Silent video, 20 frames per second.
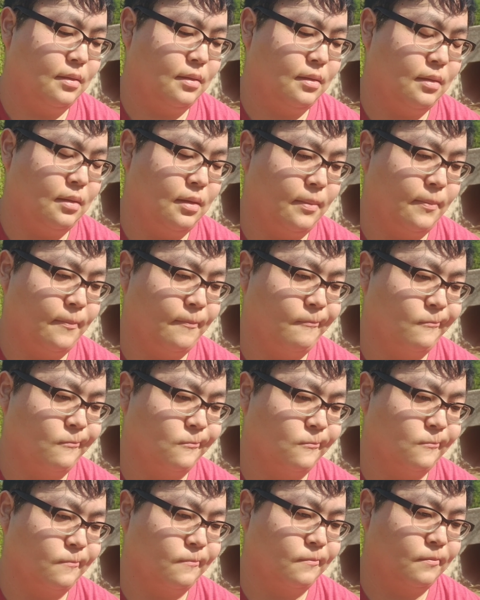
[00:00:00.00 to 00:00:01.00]

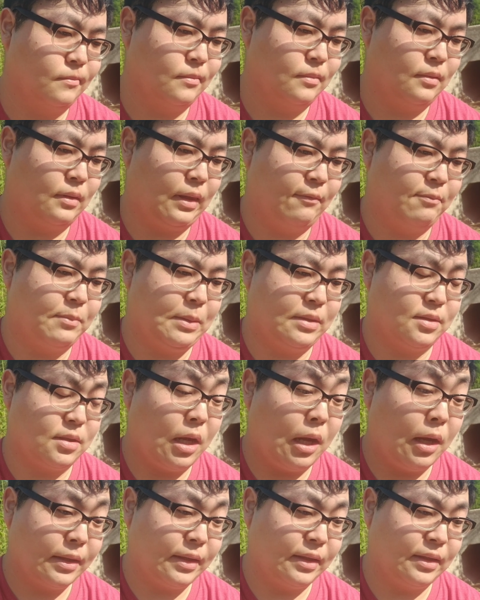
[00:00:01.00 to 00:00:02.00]
um, they've been
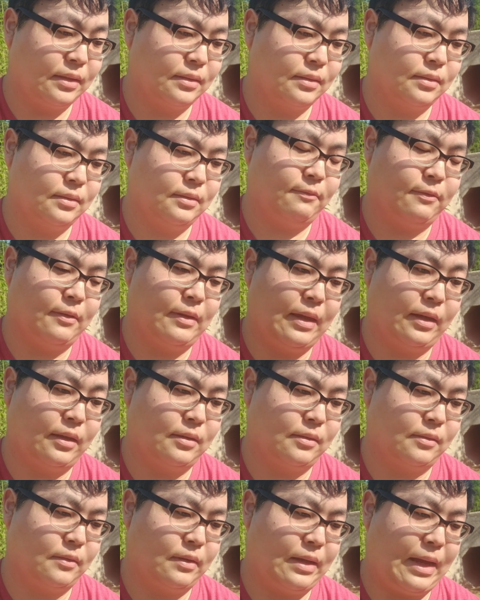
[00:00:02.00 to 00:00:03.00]
talking for like
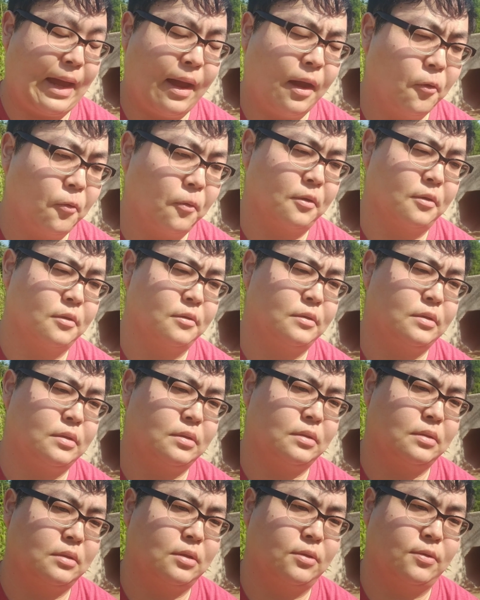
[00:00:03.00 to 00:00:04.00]

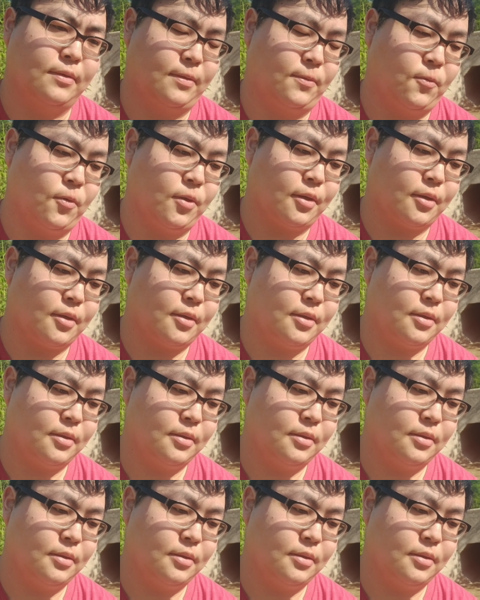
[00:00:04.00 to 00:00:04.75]
hours during work.